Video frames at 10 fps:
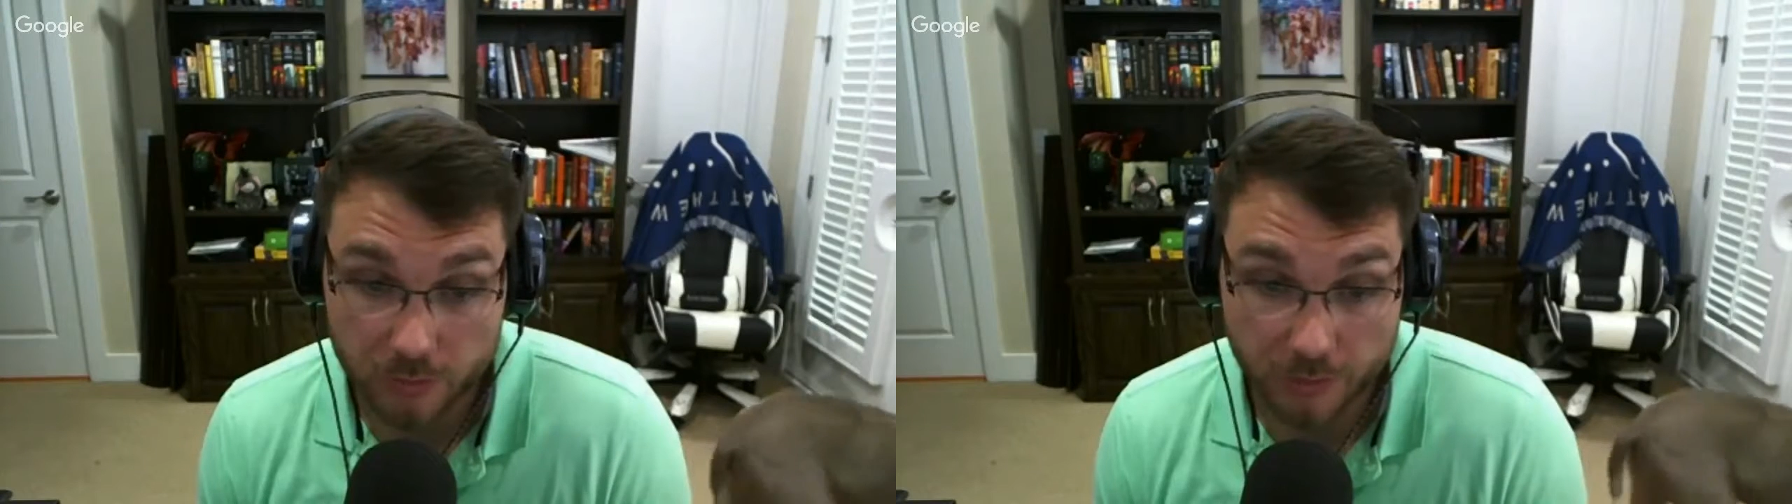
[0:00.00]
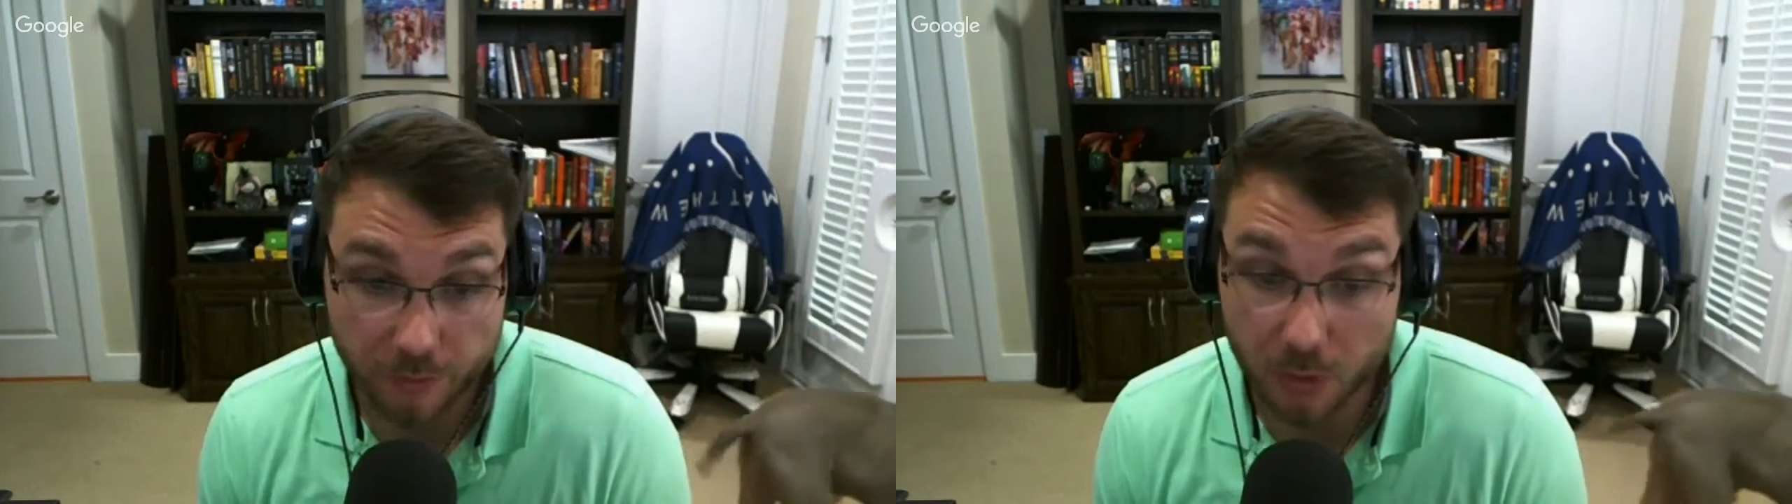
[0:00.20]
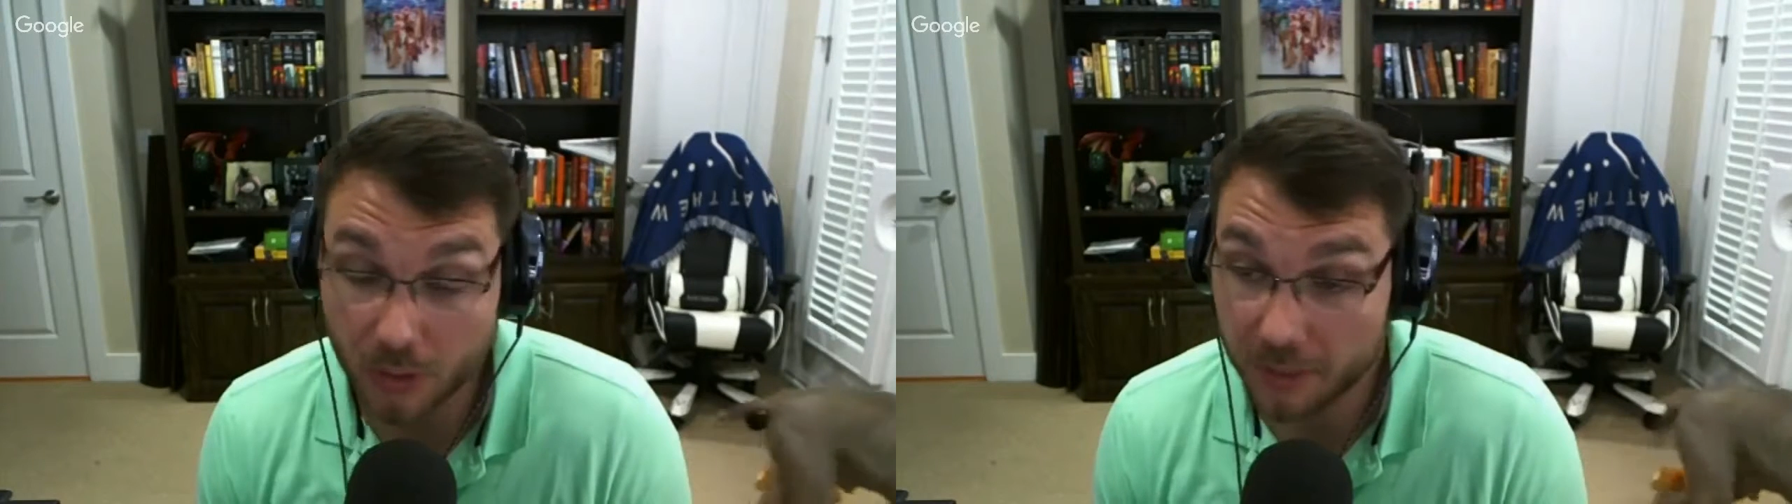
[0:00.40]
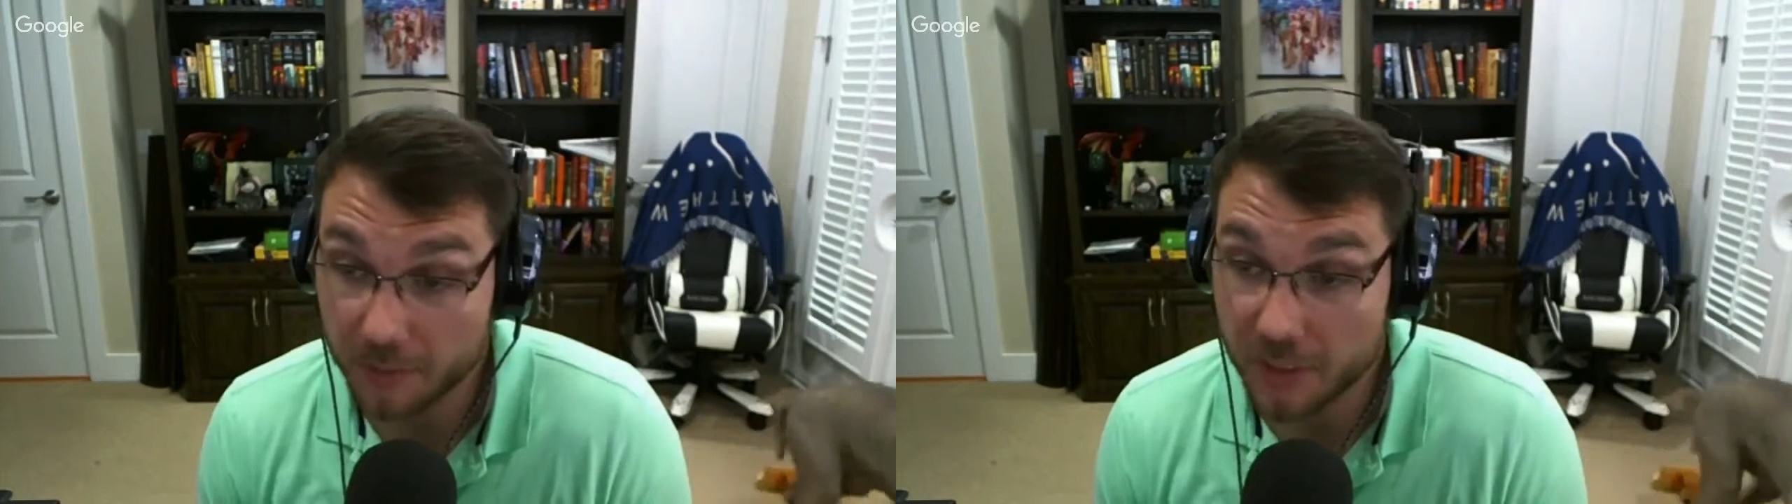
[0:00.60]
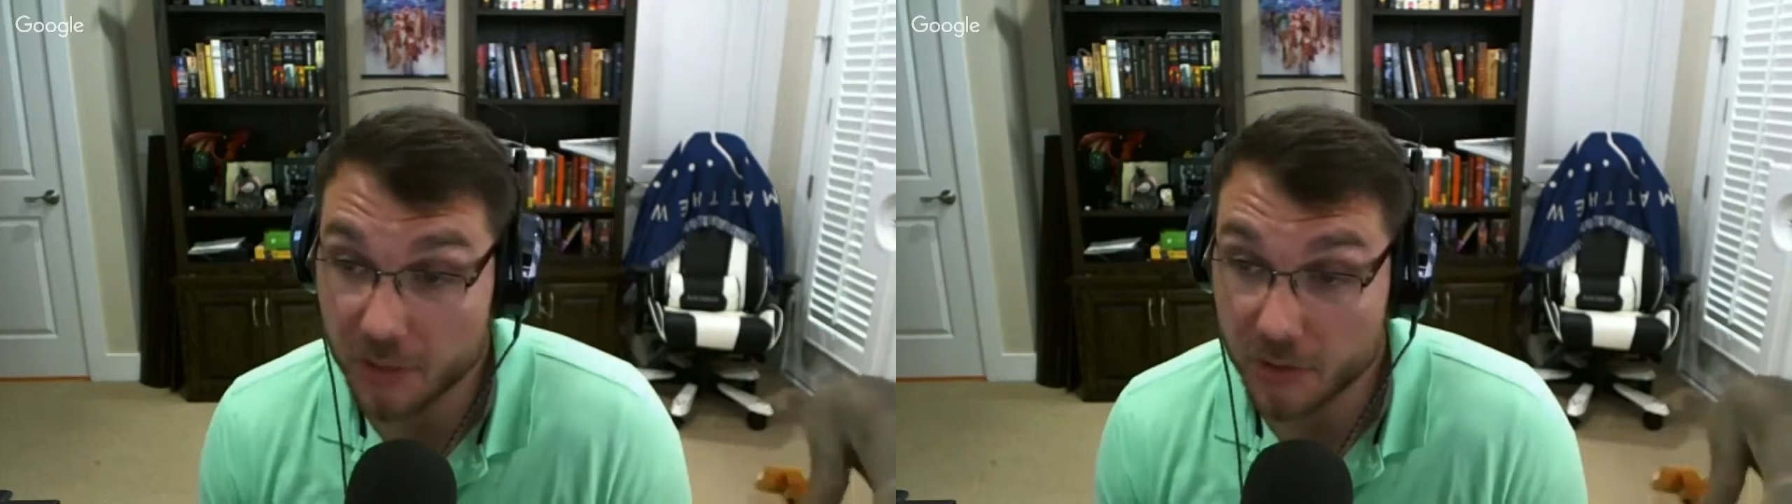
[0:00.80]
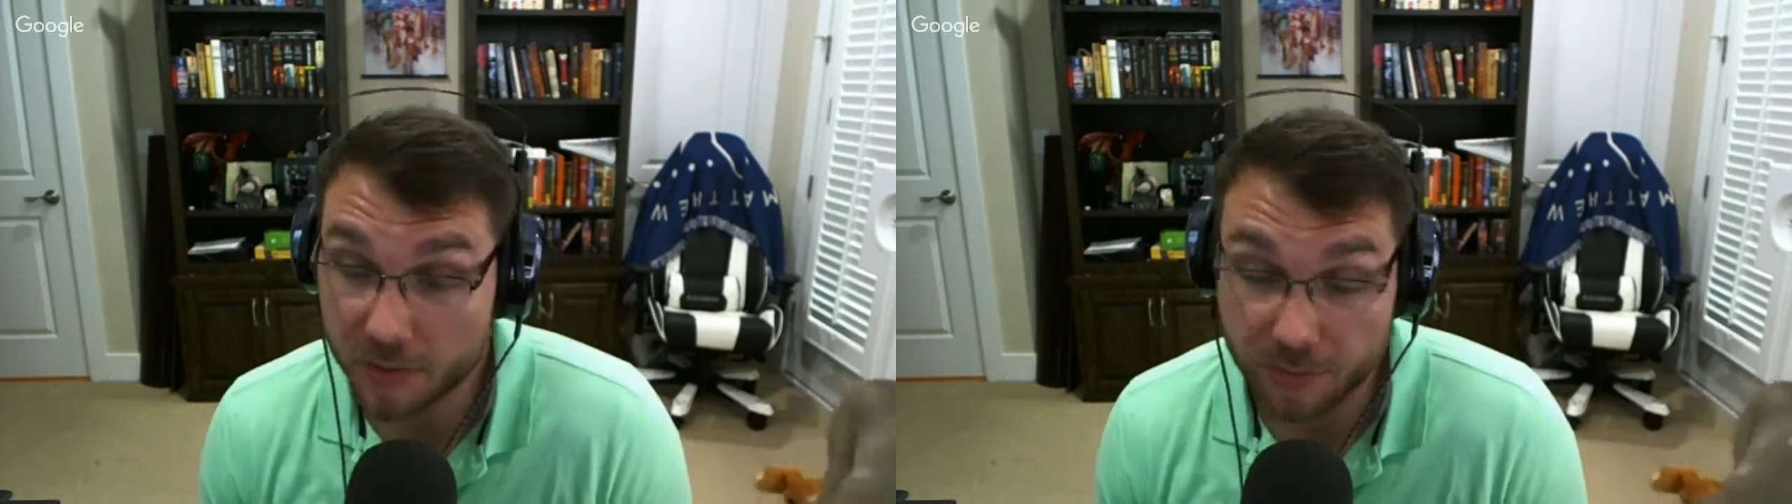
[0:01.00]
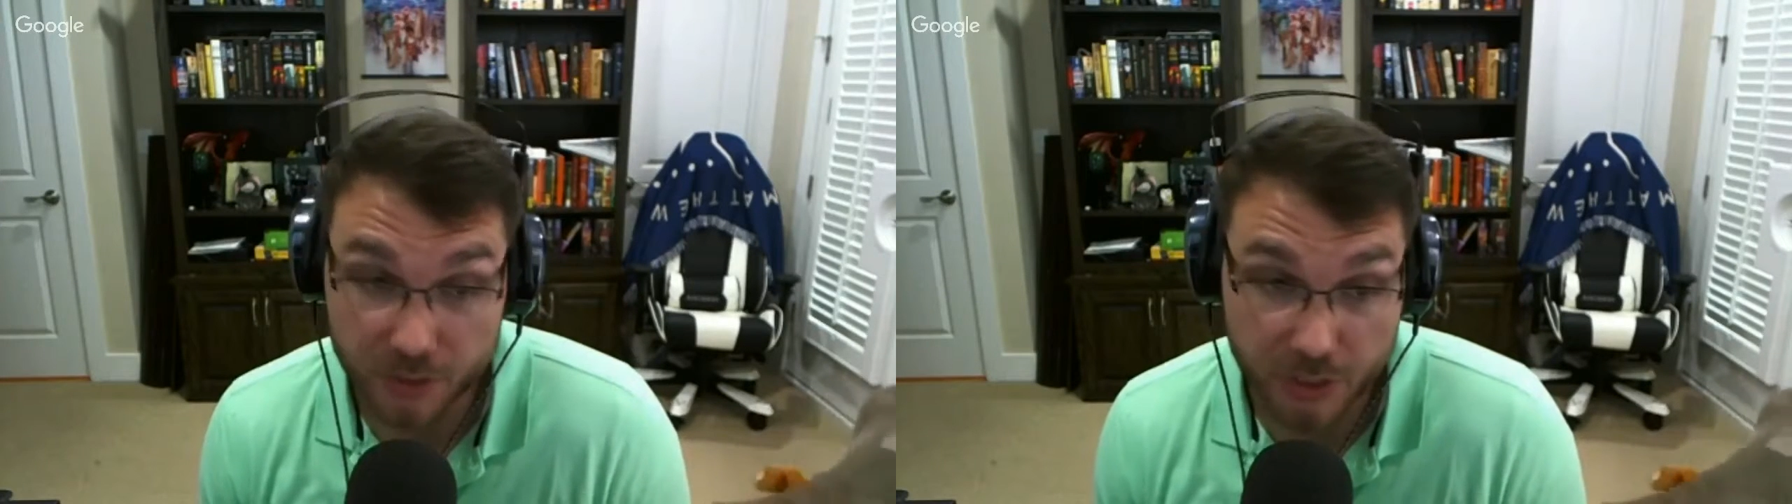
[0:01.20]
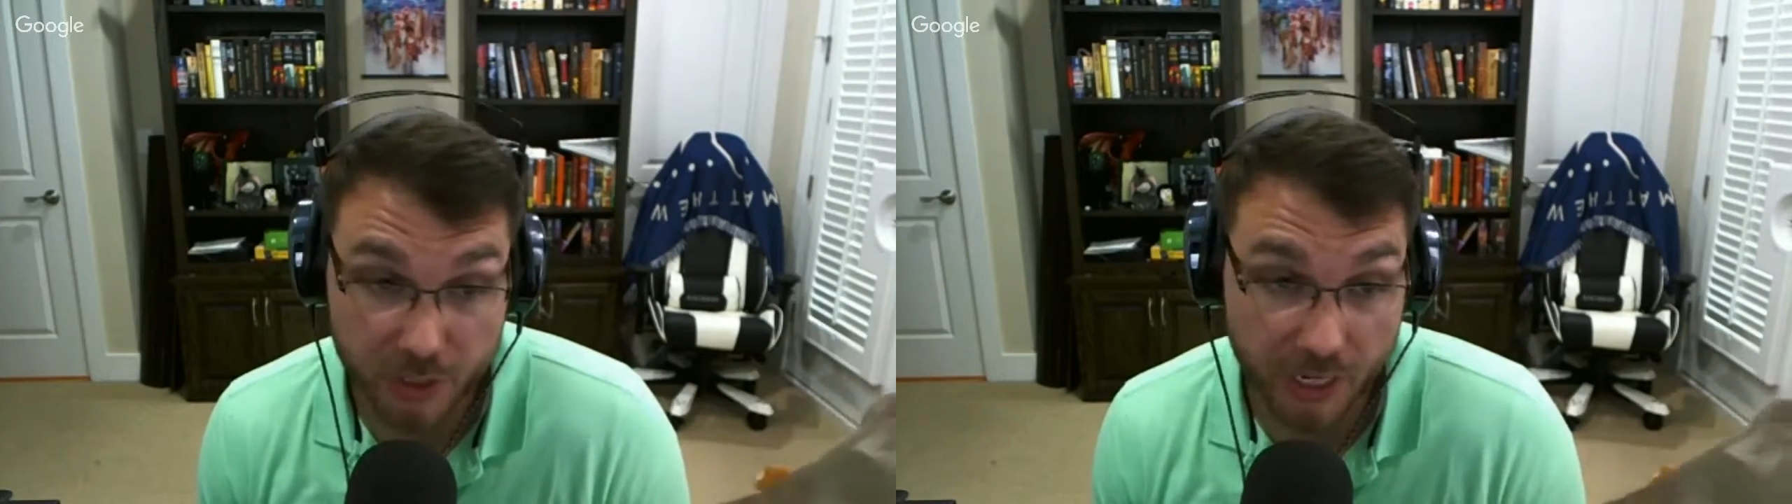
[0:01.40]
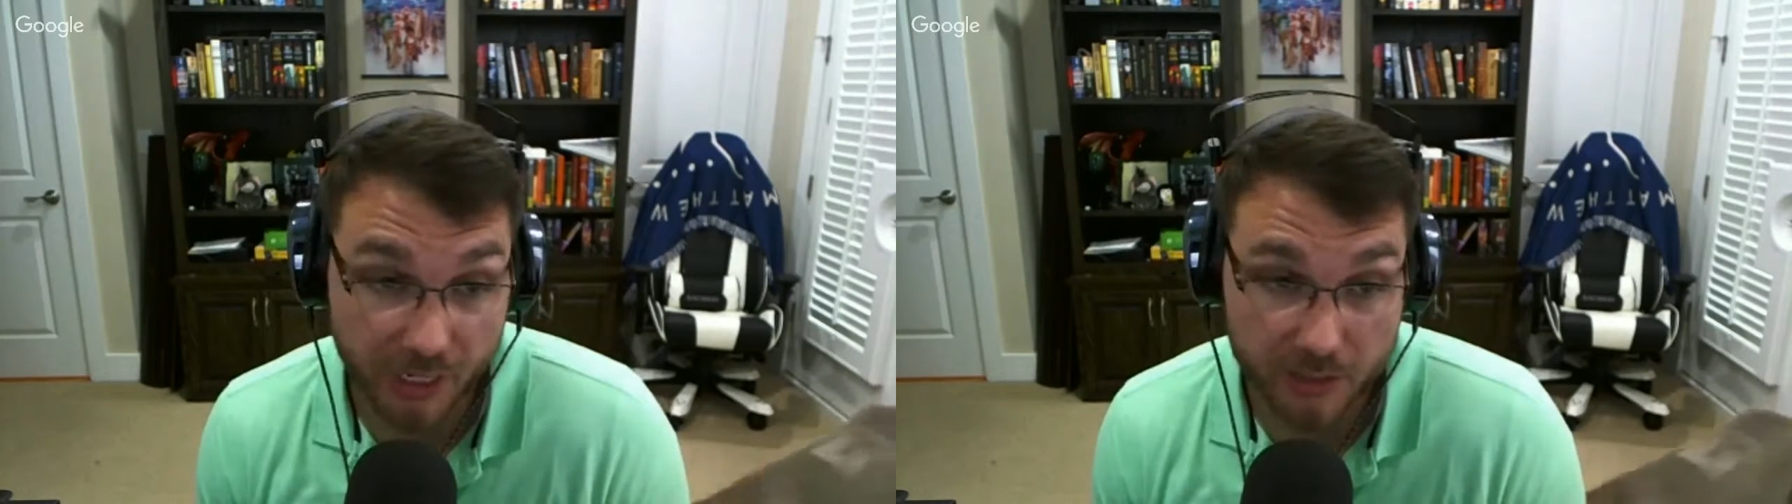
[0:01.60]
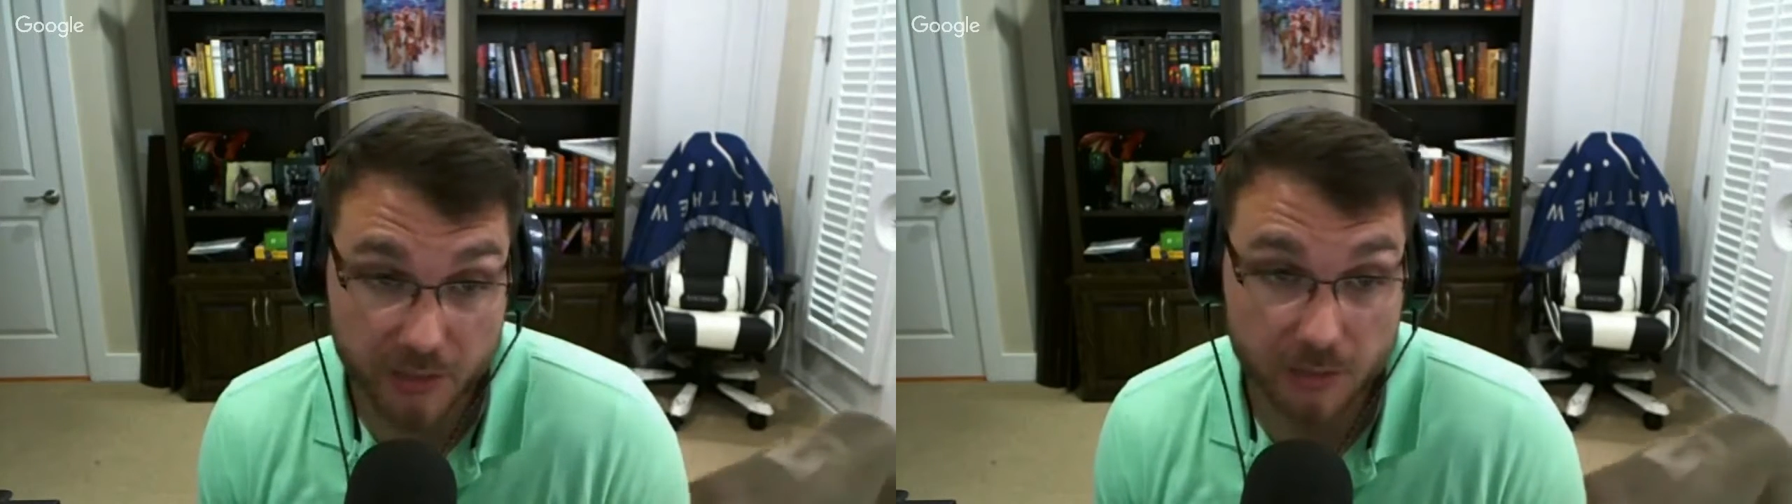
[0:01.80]
And if you're like me, you did fishing
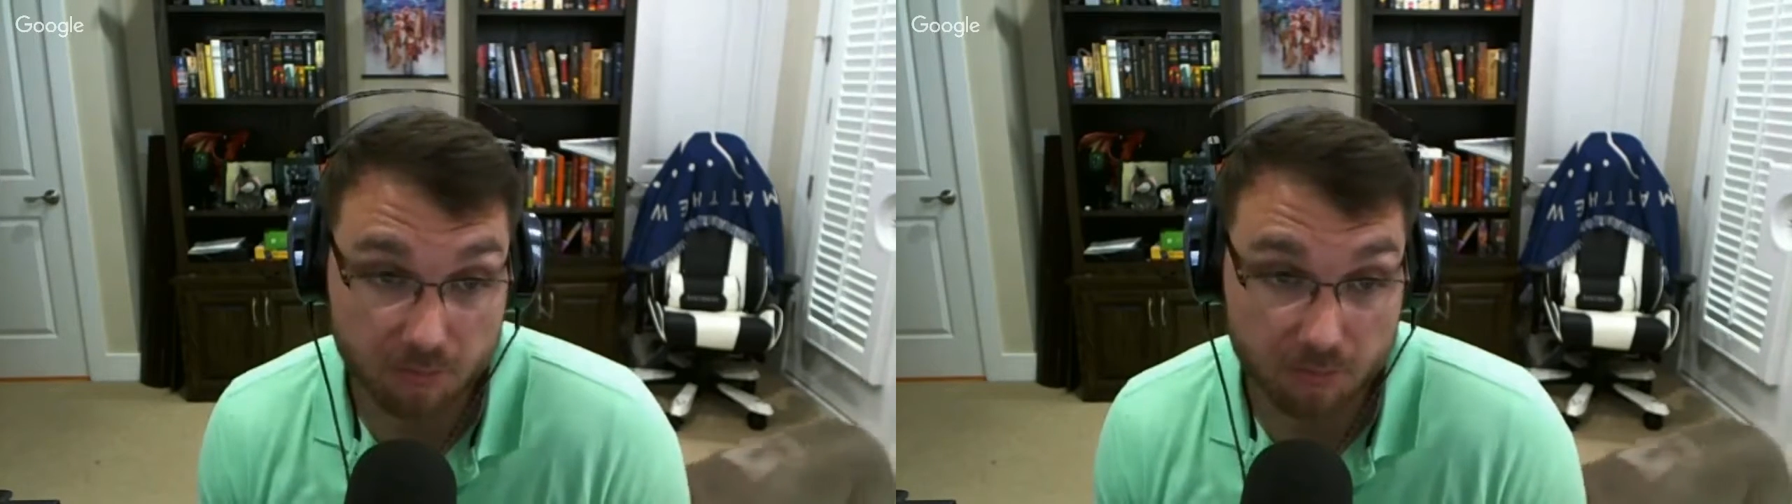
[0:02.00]
dailies.